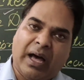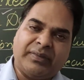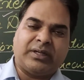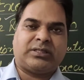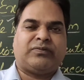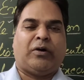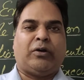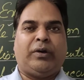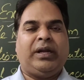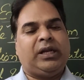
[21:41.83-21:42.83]
others
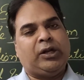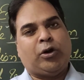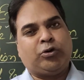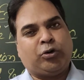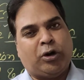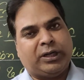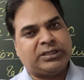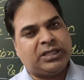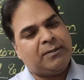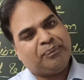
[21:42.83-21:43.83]
follow it in order to
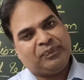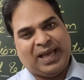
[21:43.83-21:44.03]
contest the